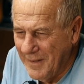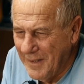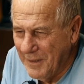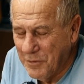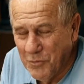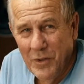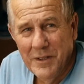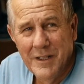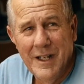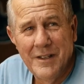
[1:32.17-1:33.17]
And there was
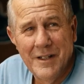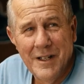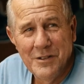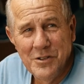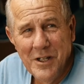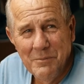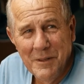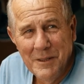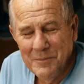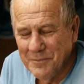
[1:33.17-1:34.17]
one guy that outshot
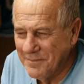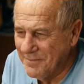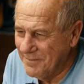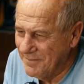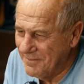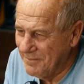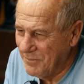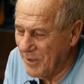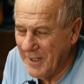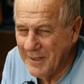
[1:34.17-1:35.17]
me,
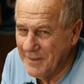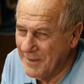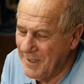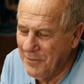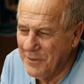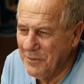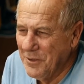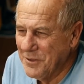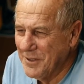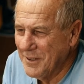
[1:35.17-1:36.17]
but I definitely
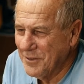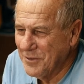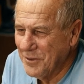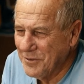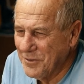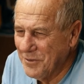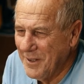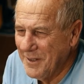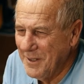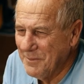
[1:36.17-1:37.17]
run sacred circles
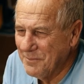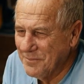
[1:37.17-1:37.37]
around him.